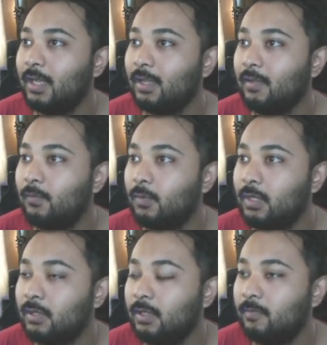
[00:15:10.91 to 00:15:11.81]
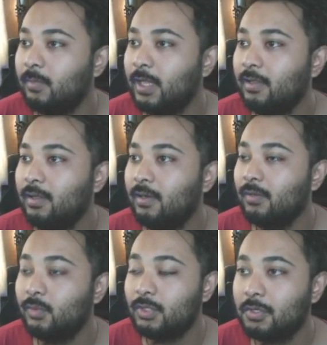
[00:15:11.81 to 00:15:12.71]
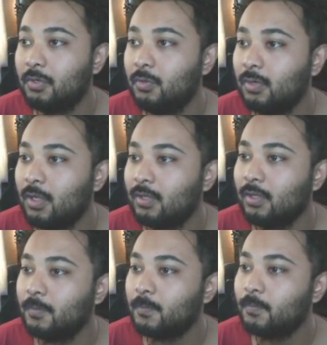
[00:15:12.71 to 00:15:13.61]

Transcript: and they throw the Leaf Blade there, which is gonna do nothing.